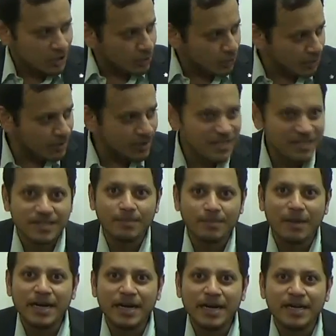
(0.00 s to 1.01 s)
to
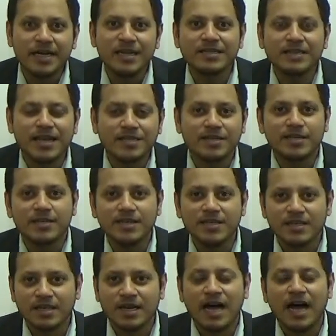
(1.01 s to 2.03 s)
my days as a teacher,